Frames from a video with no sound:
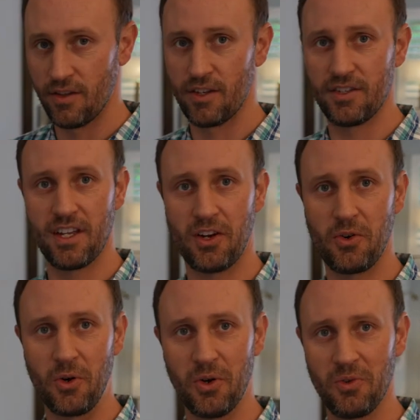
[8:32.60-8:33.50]
Isn't that
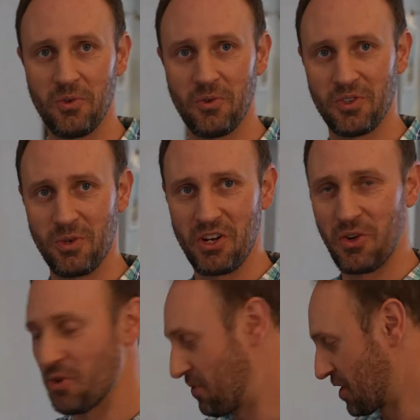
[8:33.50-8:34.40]
cool? So many
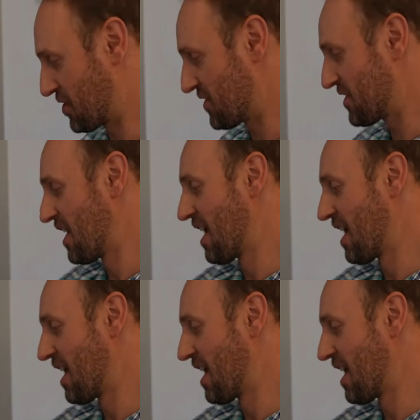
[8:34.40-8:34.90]
cool functions.